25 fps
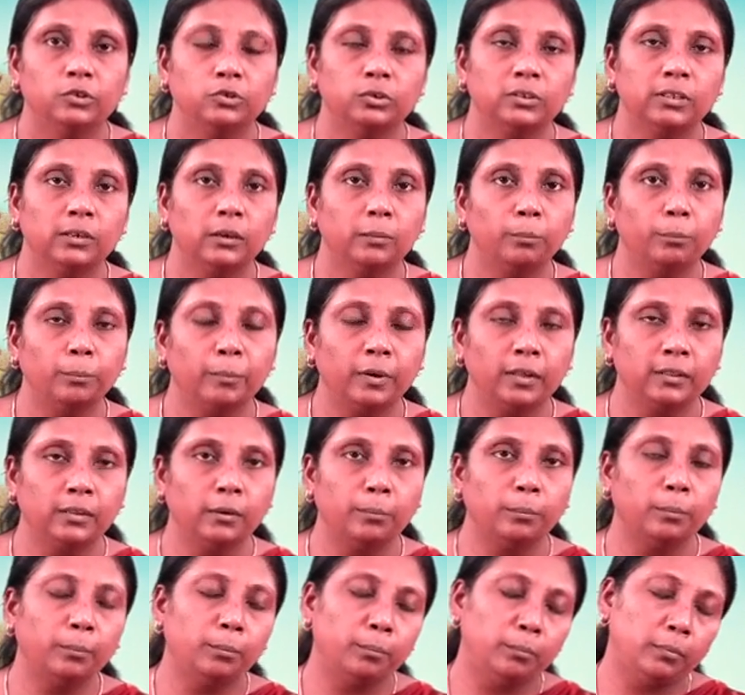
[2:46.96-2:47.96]
So the,
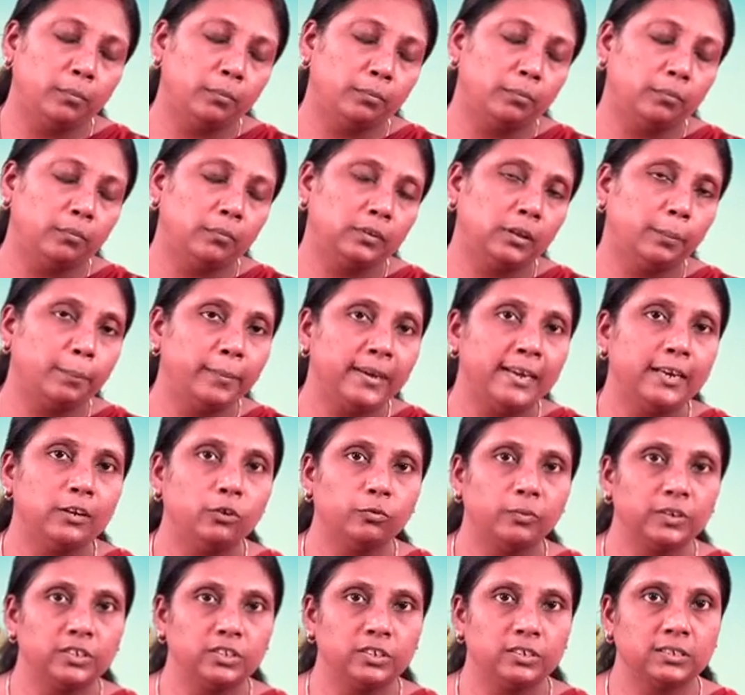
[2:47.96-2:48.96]
the, the
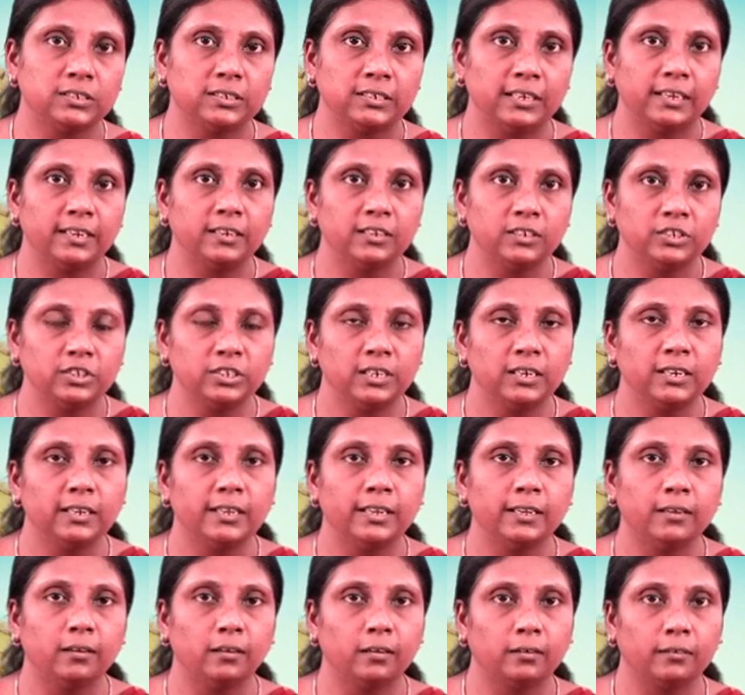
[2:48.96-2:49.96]
meat which is
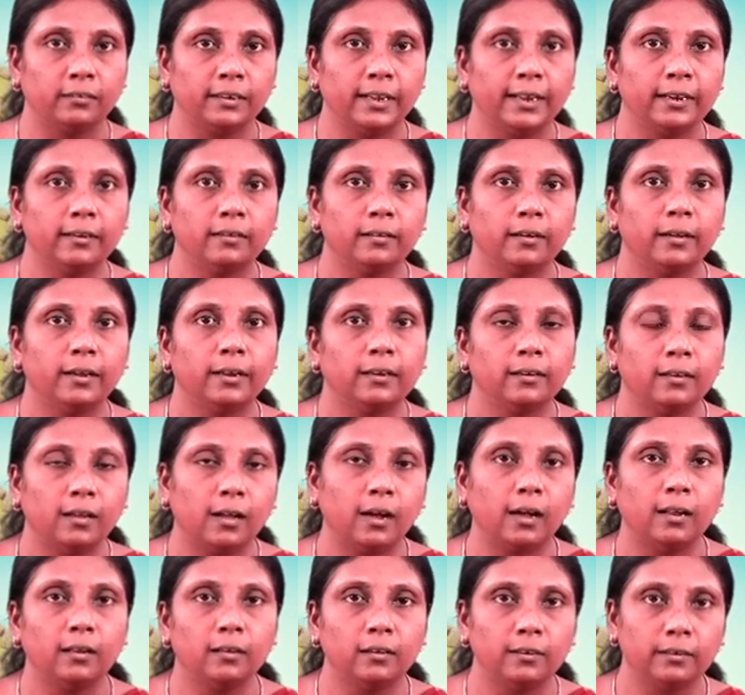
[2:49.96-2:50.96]
initially uh, red in
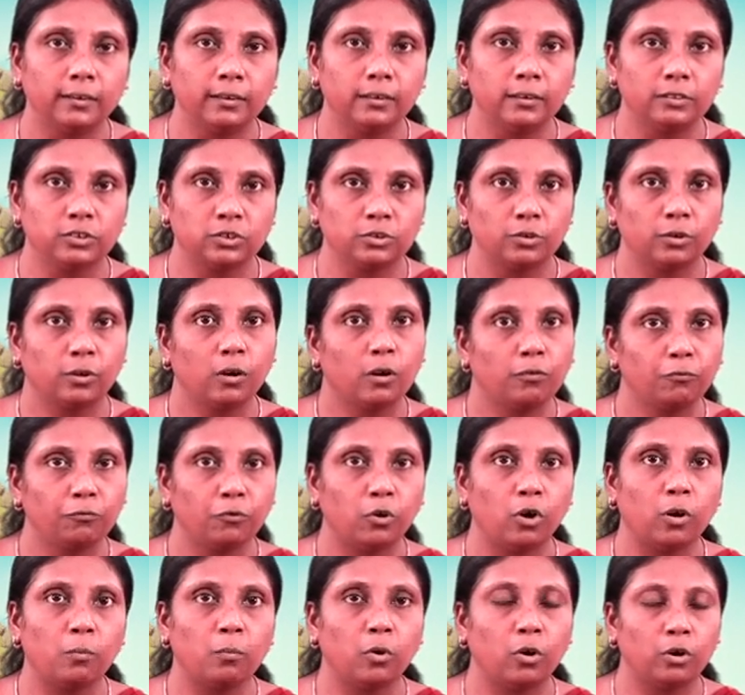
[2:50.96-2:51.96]
color in its raw
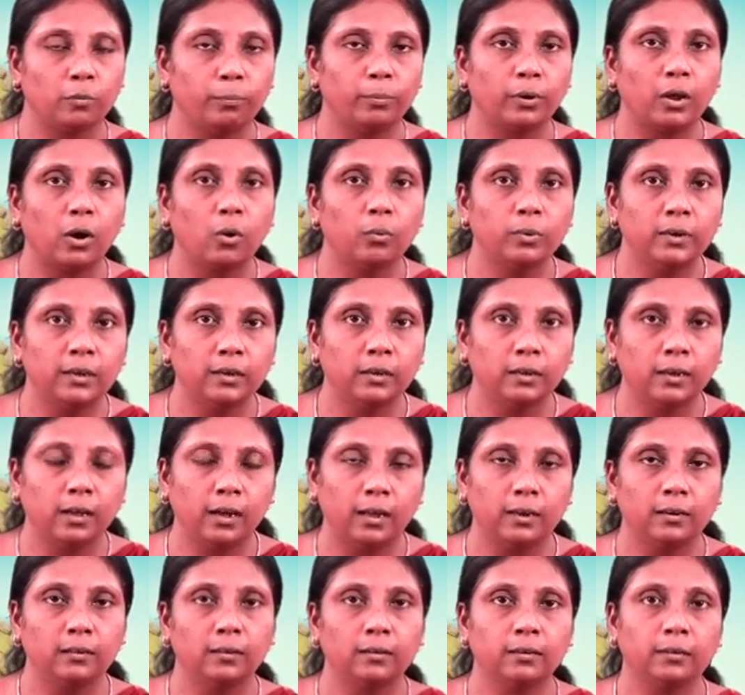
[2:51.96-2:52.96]
form or brown in
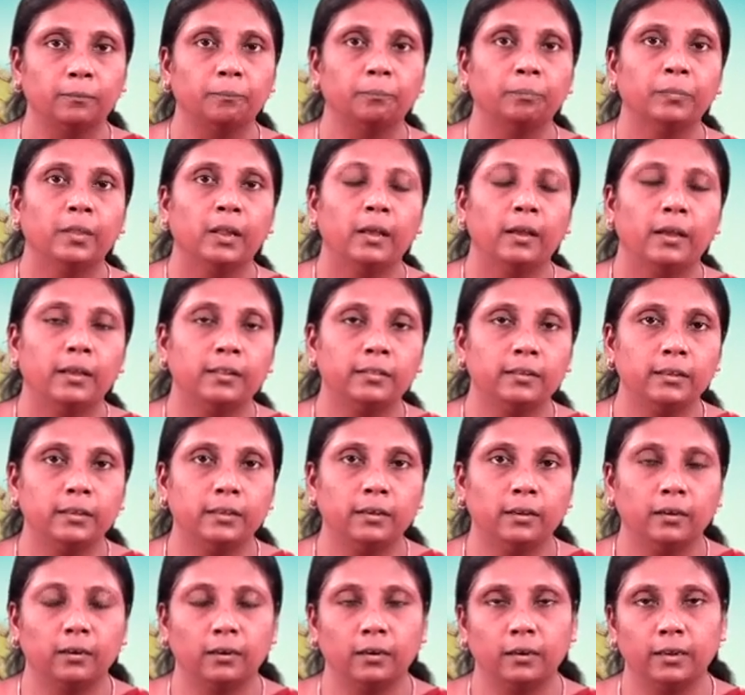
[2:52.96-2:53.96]
color in
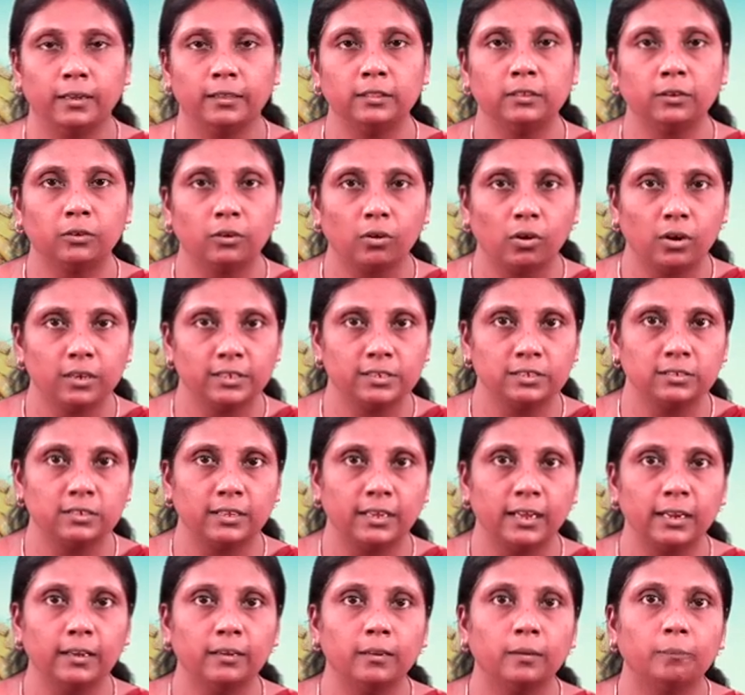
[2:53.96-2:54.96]
the, uh, in the raw
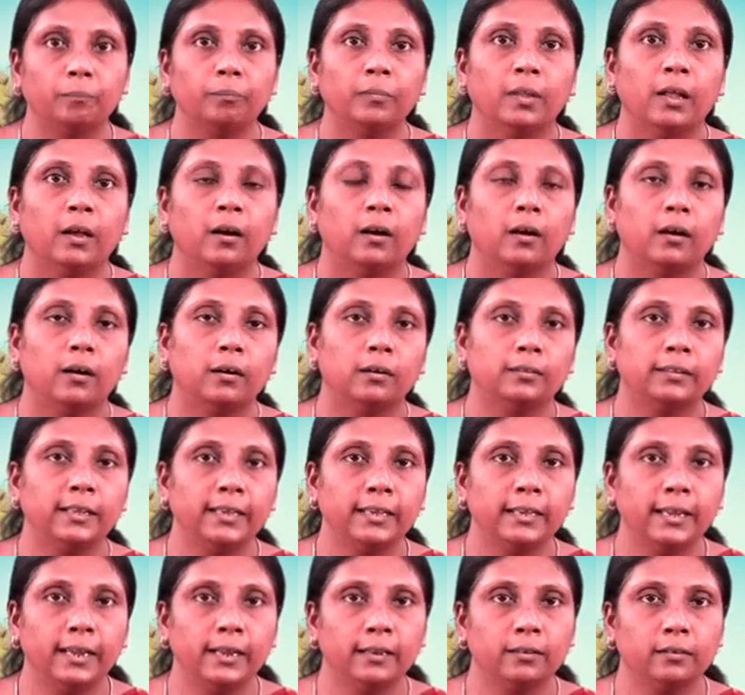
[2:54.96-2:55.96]
state, uh,
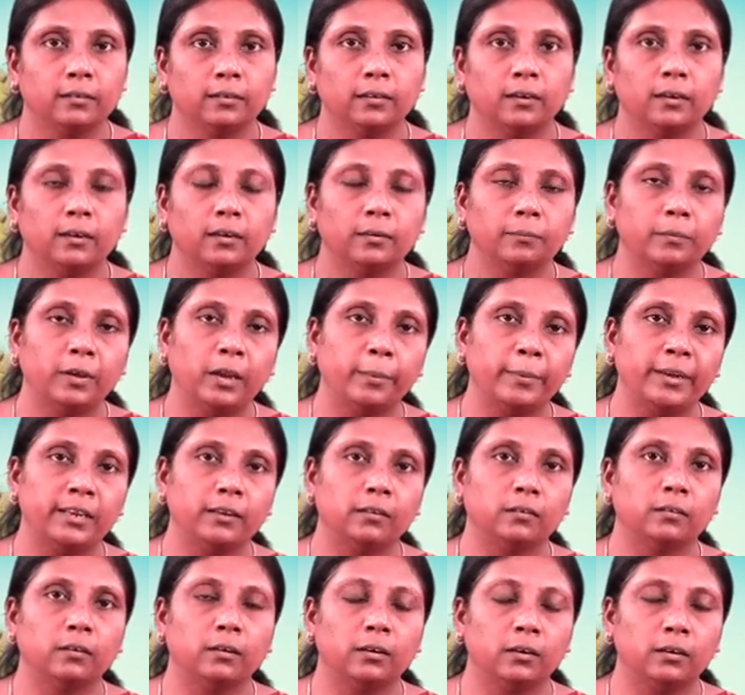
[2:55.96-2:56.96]
they get, um, I
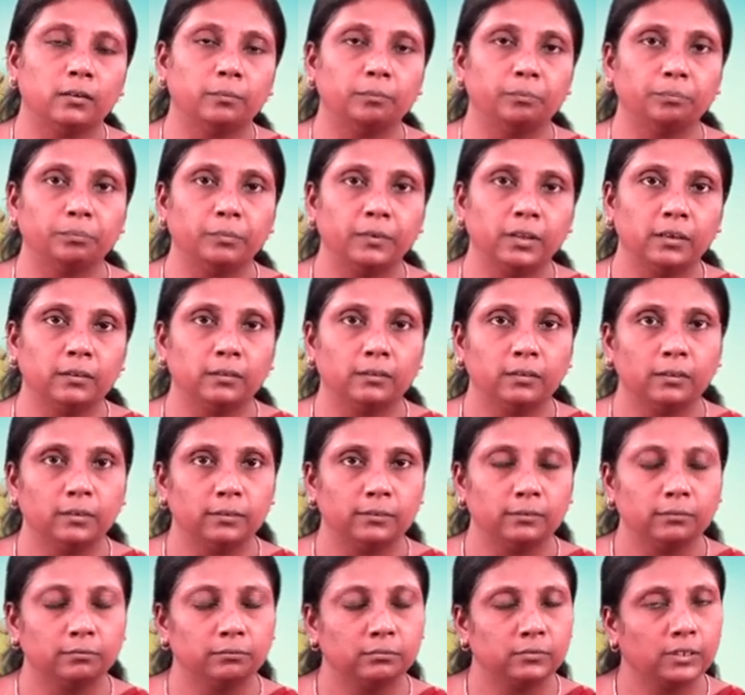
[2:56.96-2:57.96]
mean, um,
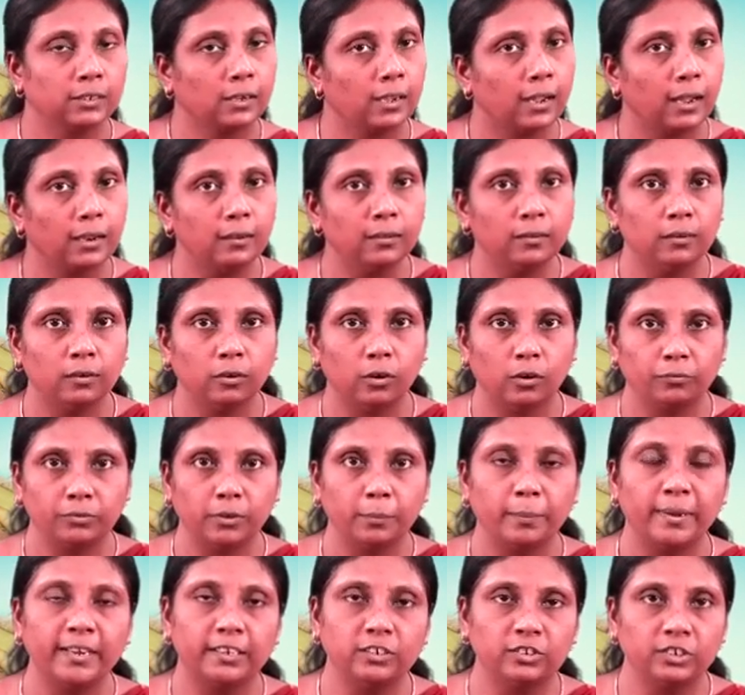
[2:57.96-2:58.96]
the, the color of
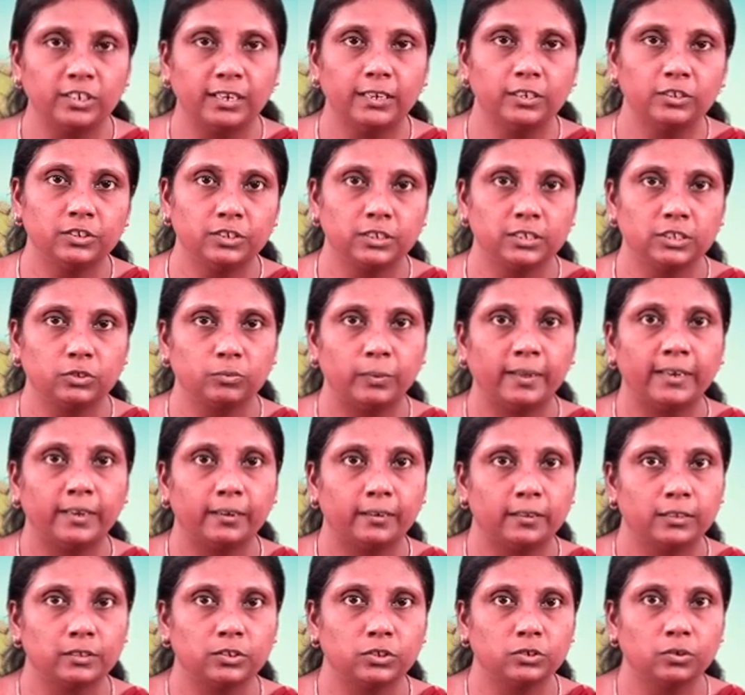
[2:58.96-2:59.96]
the meat changes when
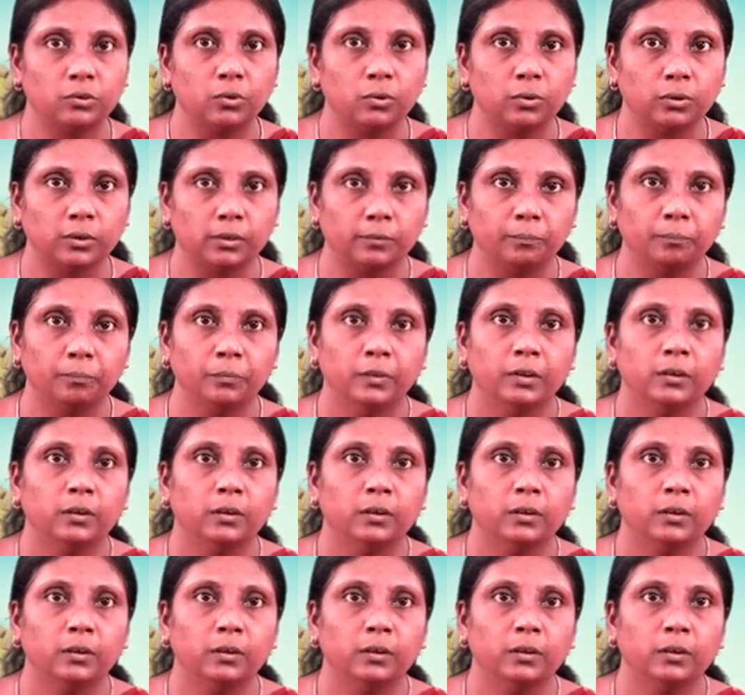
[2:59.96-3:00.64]
it is cooked.